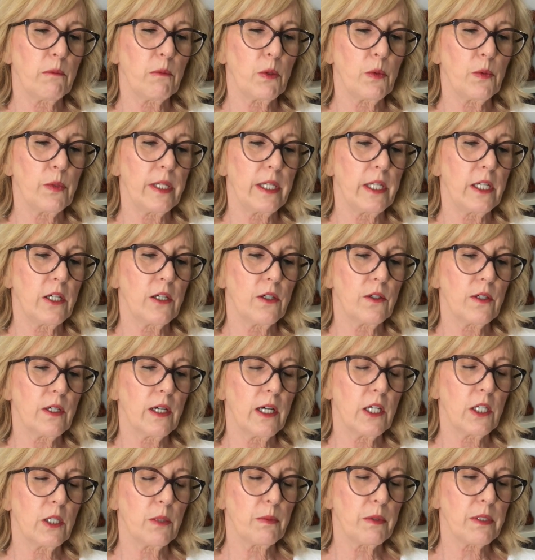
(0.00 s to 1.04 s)
and Merino,
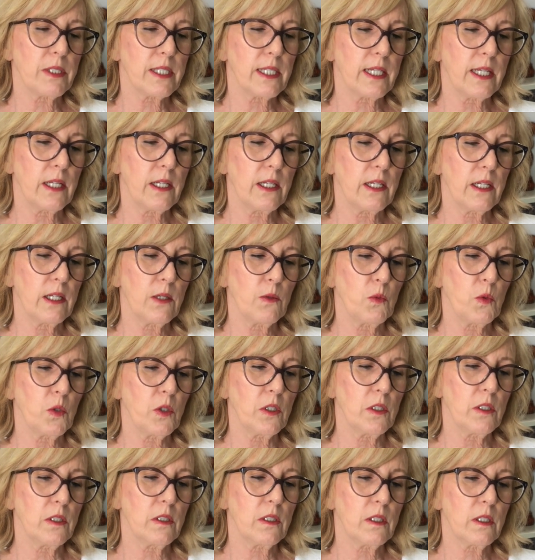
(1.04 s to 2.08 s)
100%
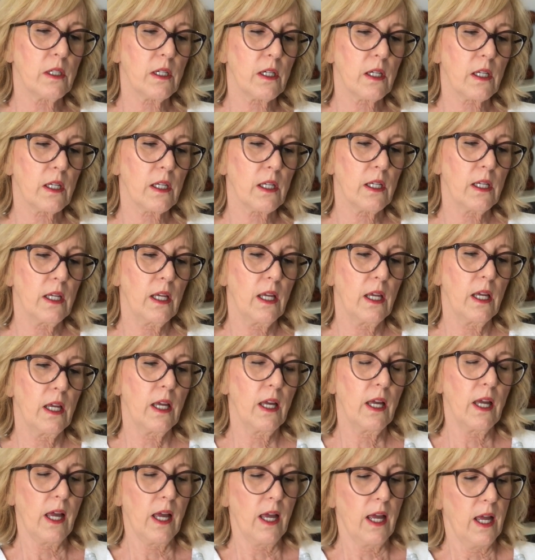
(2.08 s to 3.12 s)
wool.
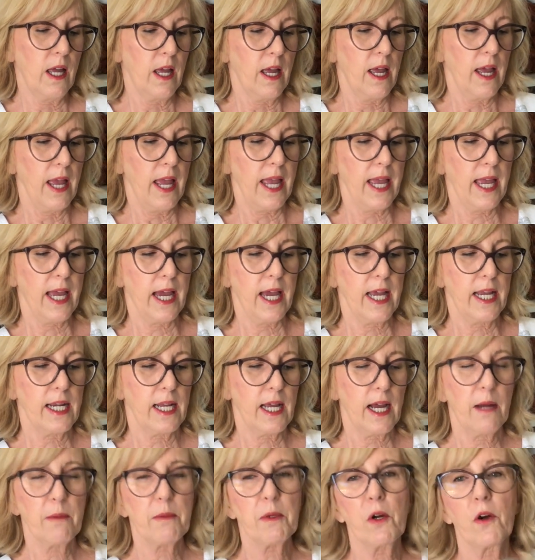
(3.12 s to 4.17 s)
And
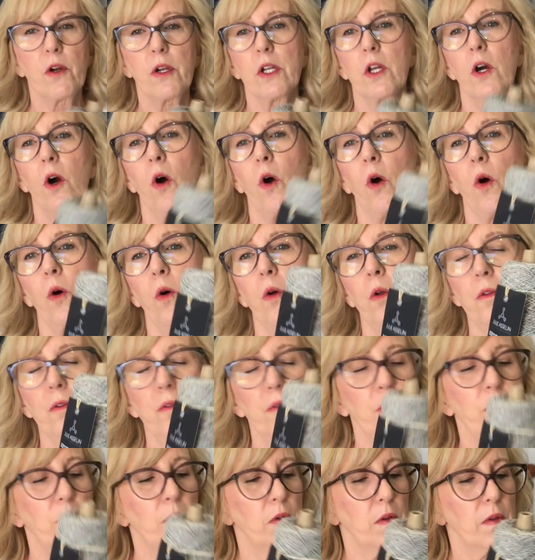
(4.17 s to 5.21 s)
I'm going to hold
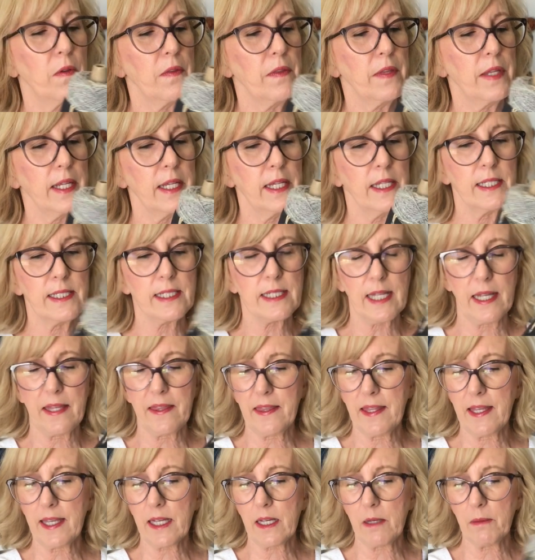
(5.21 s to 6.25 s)
these, I
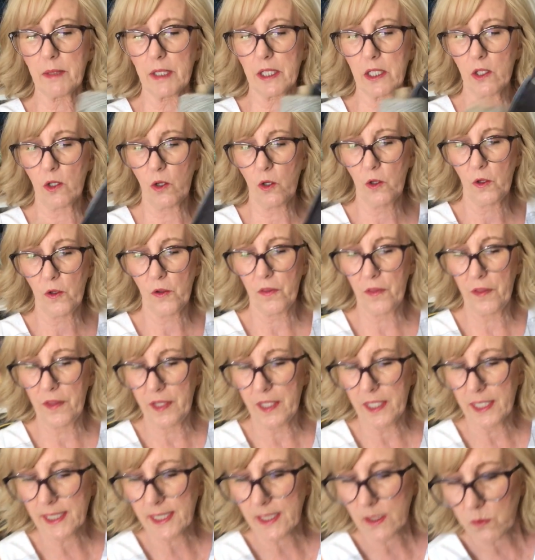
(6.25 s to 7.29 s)
think I'm going to hold
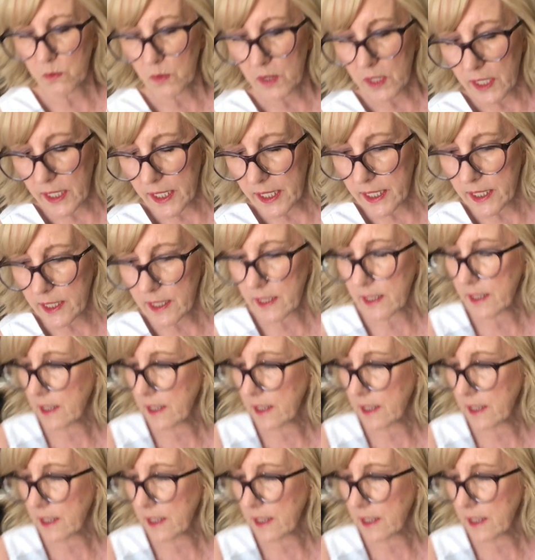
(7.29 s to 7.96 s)
this one